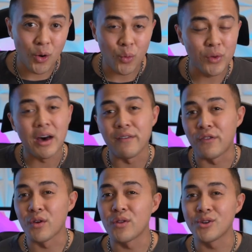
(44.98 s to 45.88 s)
without
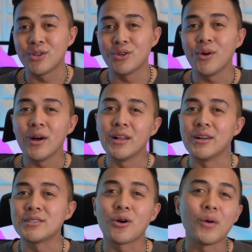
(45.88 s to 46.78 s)
further ado,
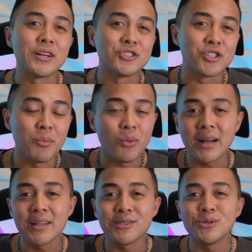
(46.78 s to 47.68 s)
let's go ahead and jump right
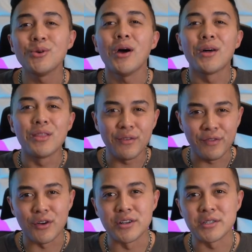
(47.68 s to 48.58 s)
into the
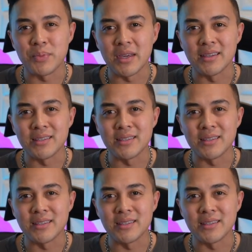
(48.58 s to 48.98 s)
first piece.